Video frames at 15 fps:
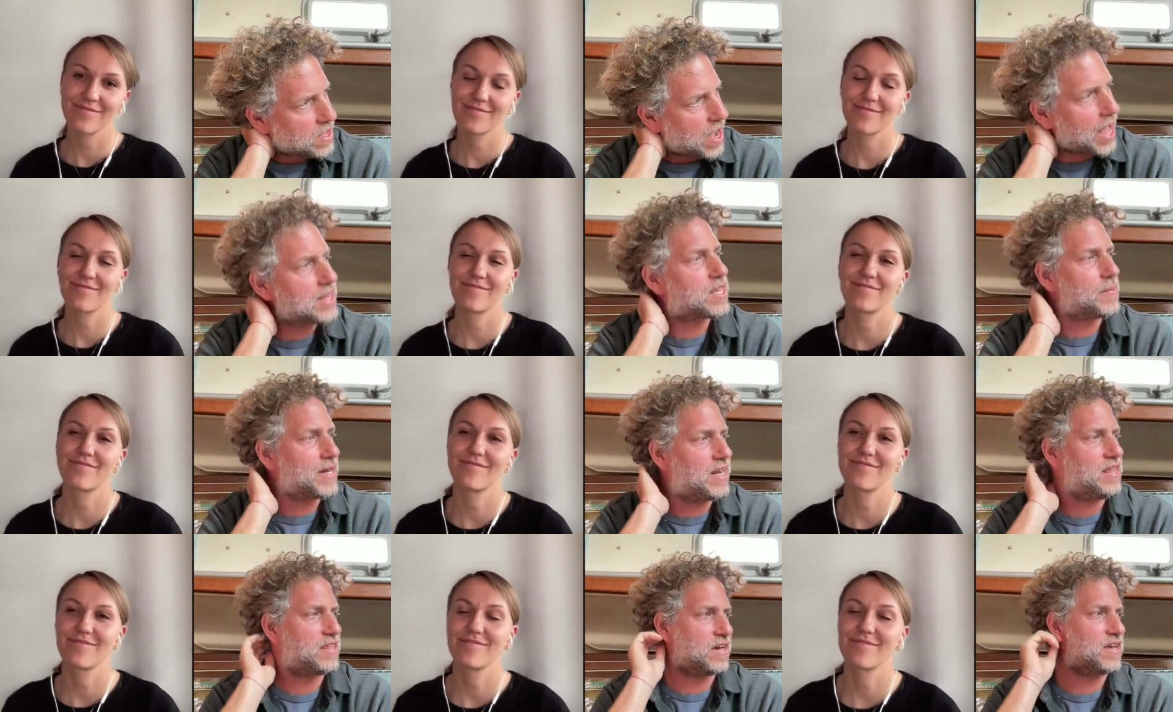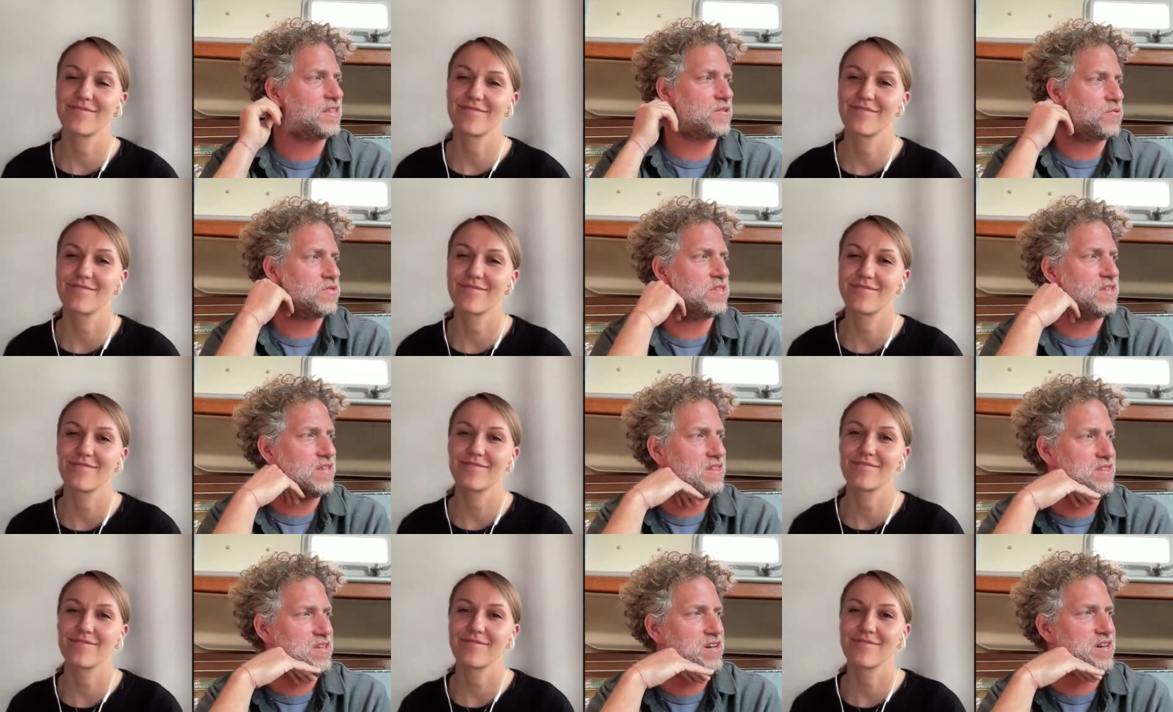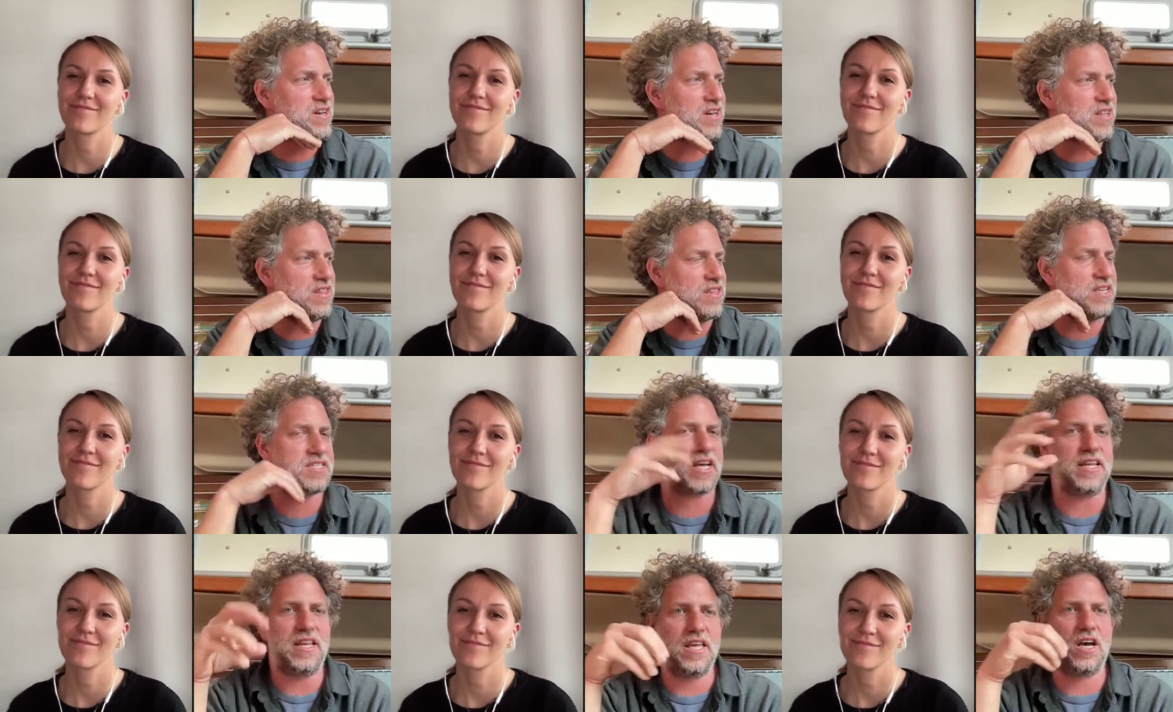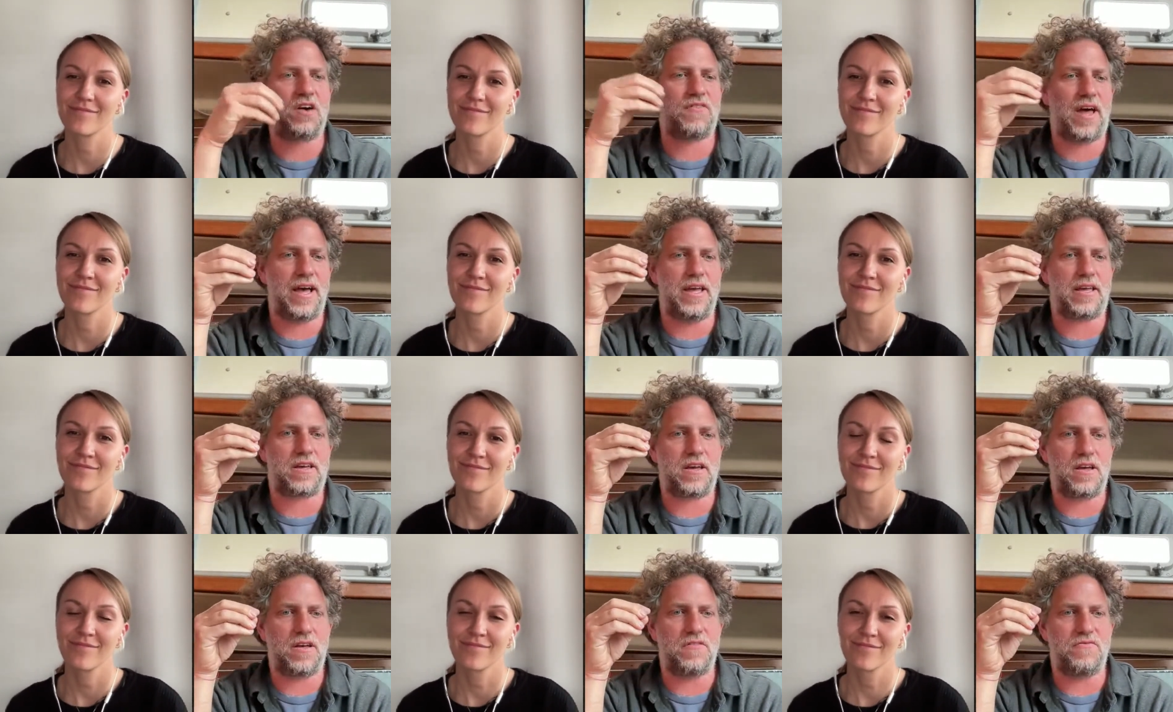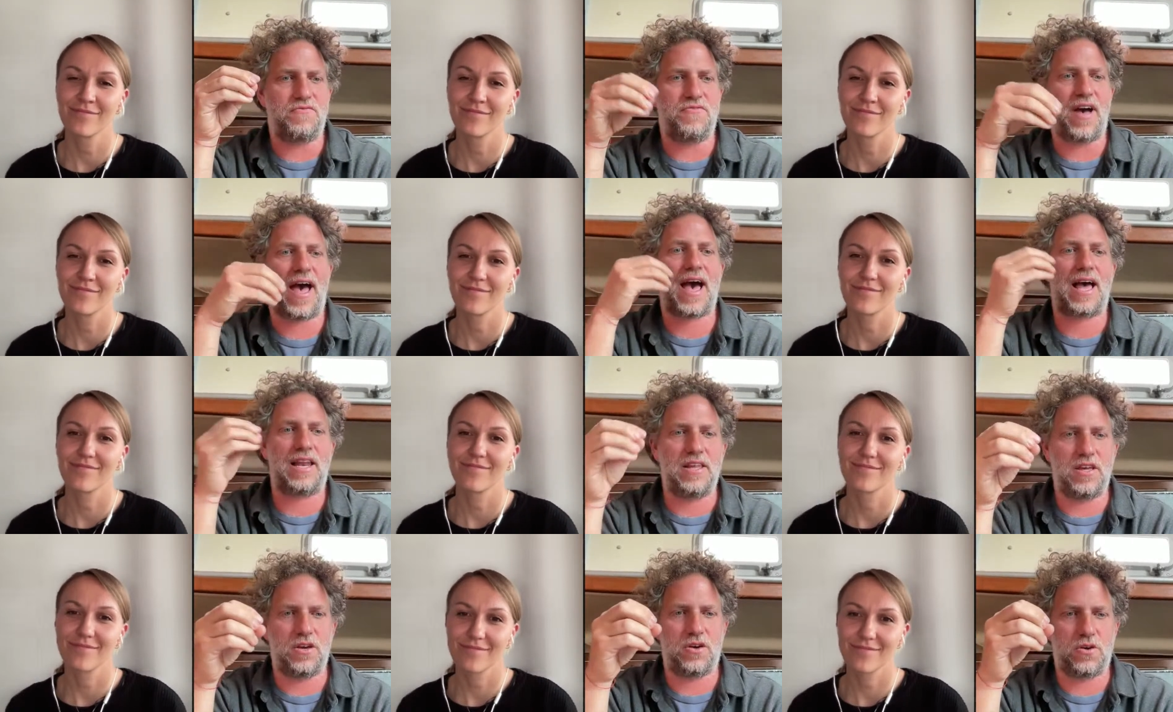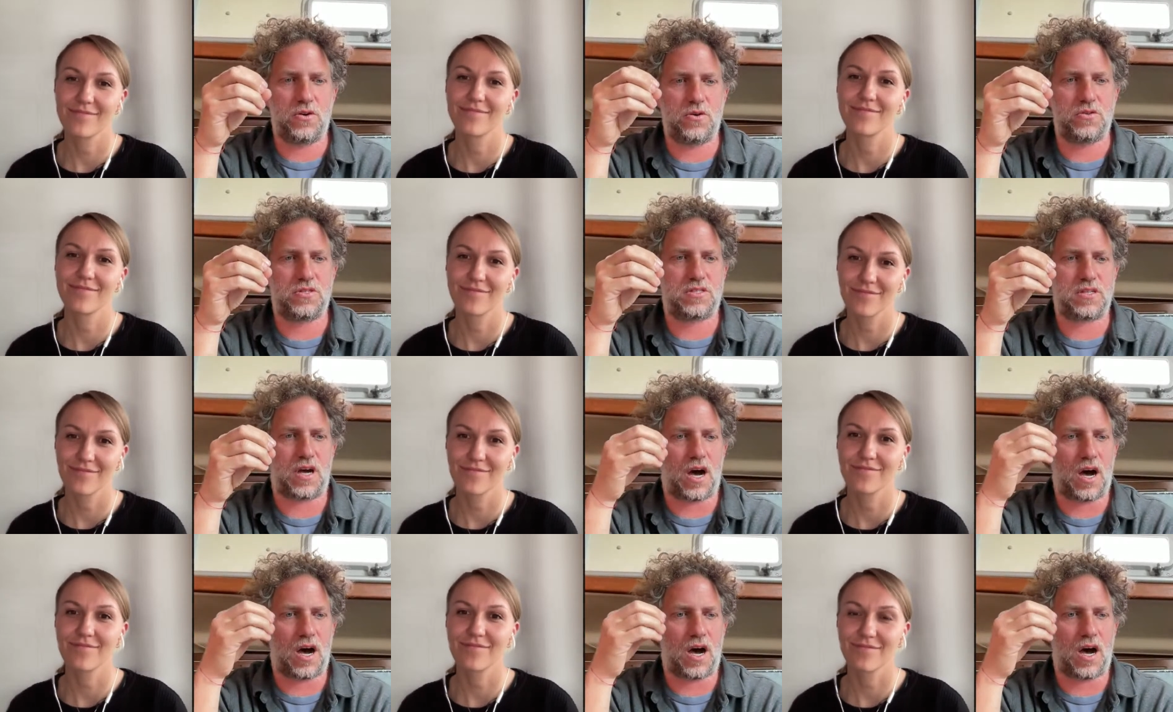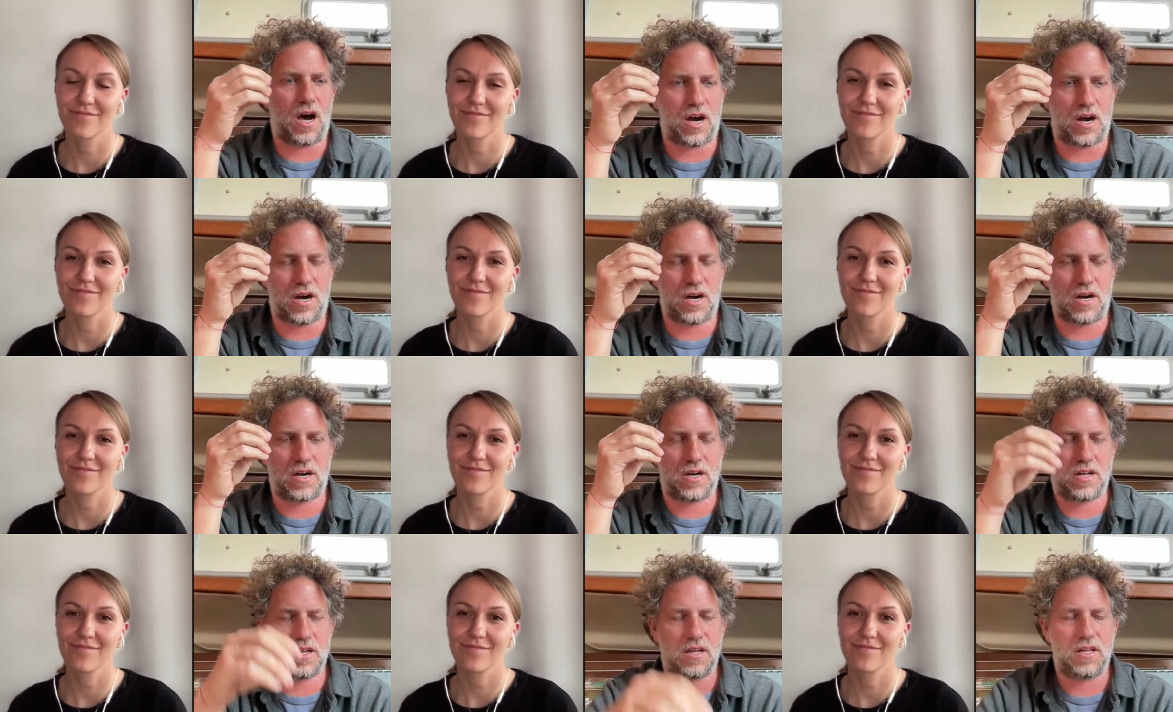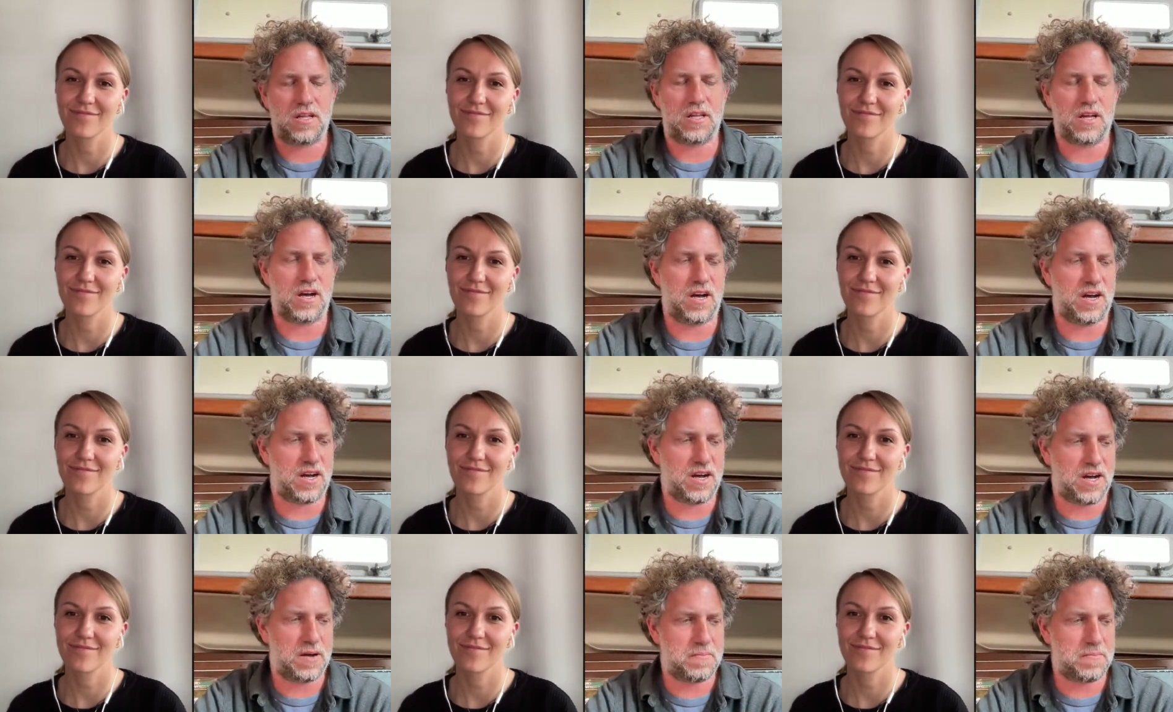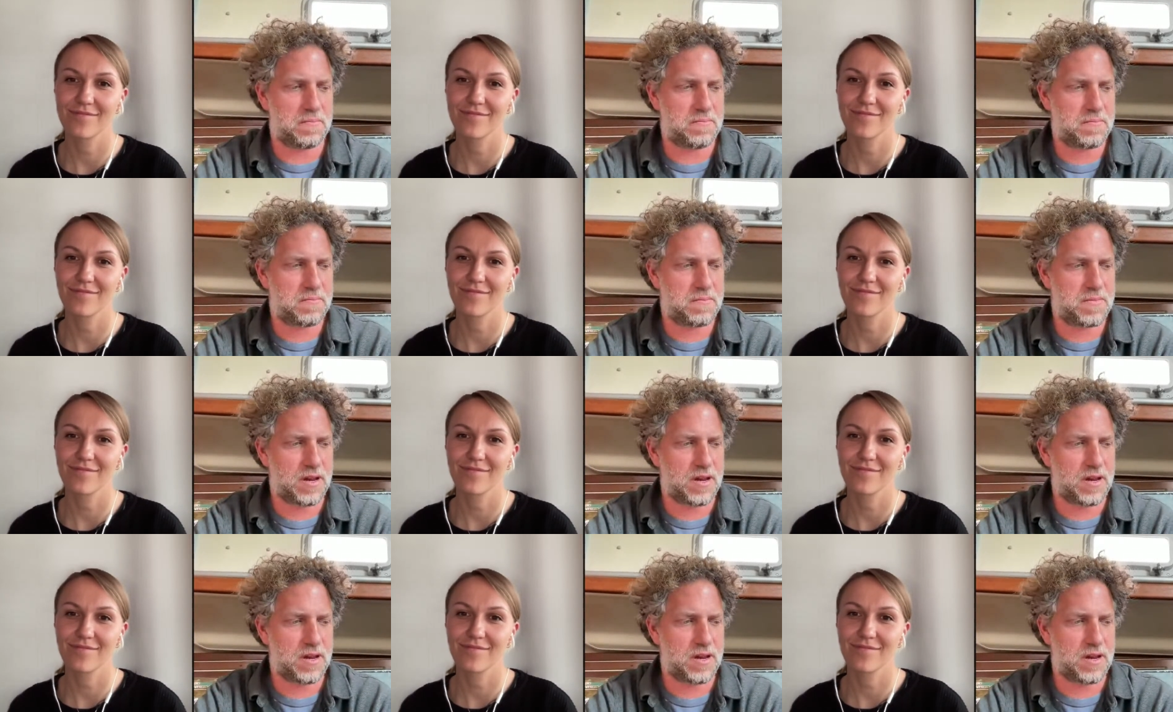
Speaker 1: ultimately, the the this idea of like values are um,